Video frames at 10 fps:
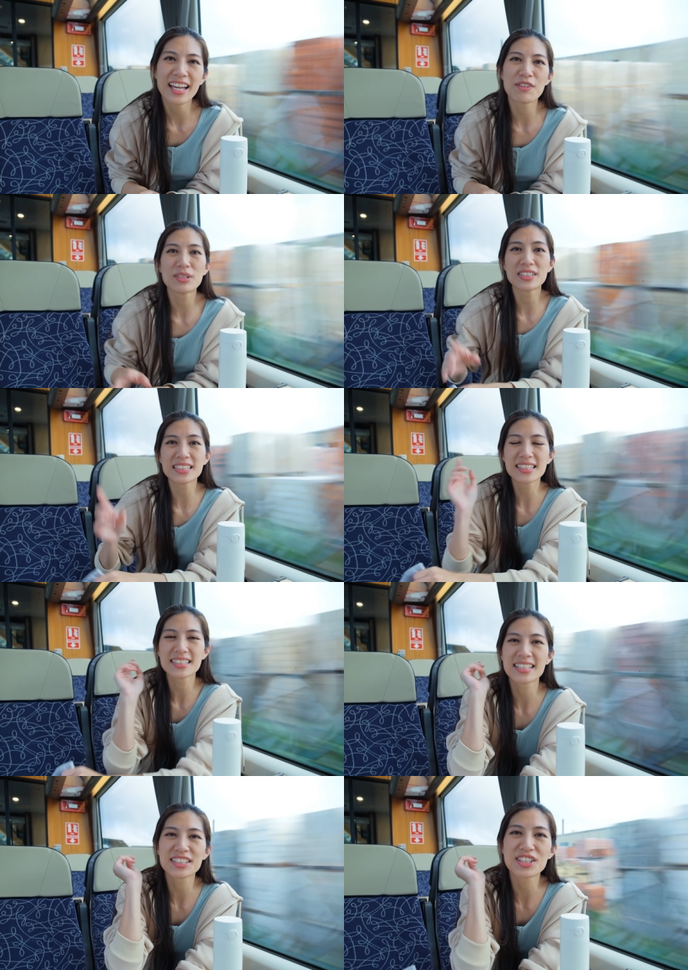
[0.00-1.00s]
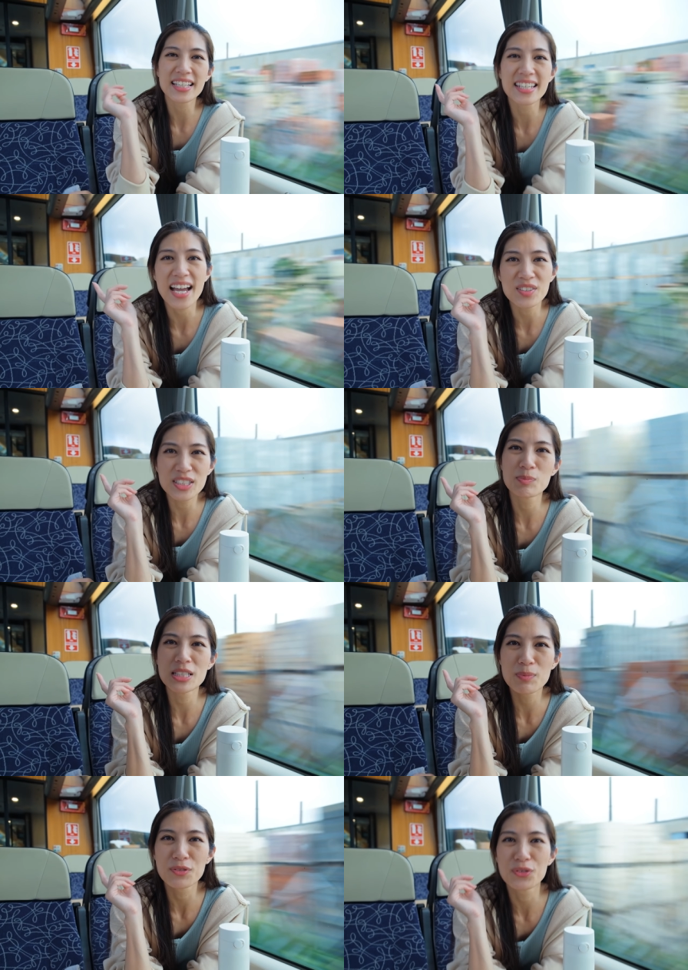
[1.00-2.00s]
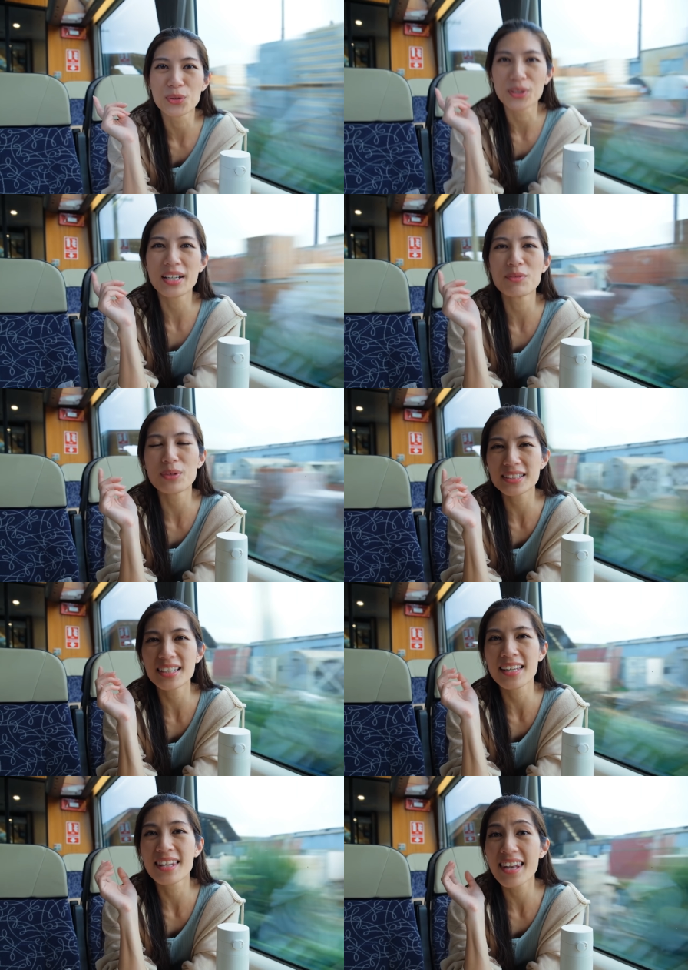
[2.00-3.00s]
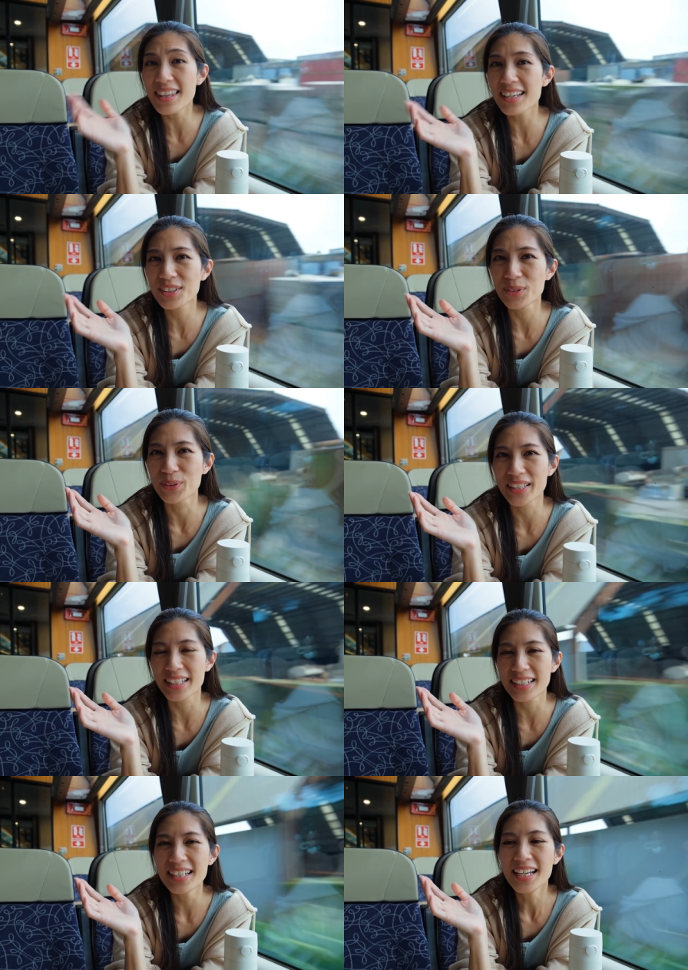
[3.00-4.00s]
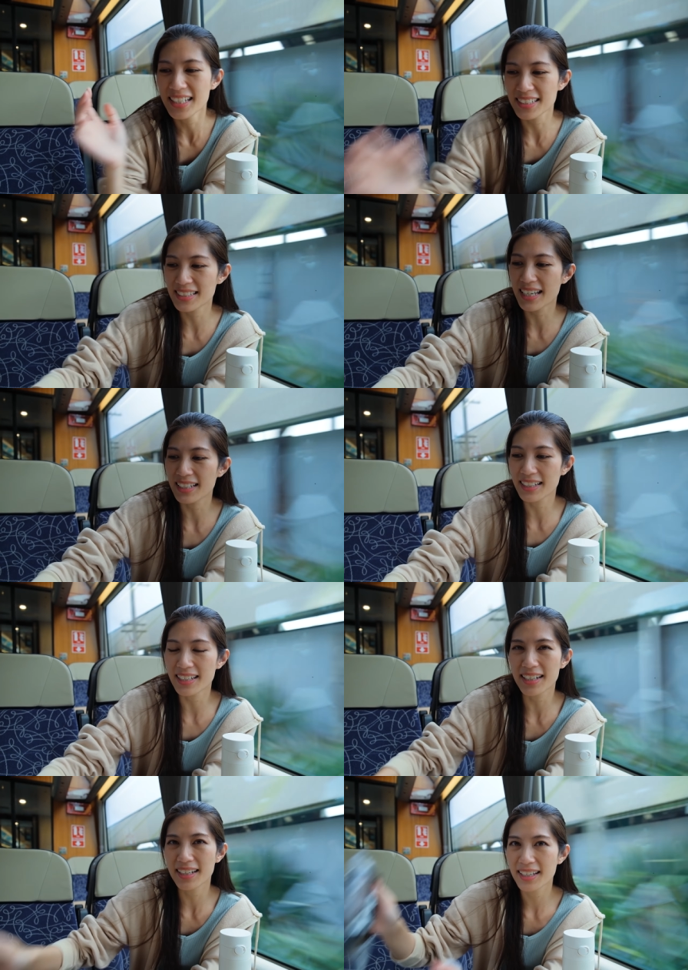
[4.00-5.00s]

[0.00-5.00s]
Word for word: And we were just listening to the announcements before, and what's another cool thing is that you get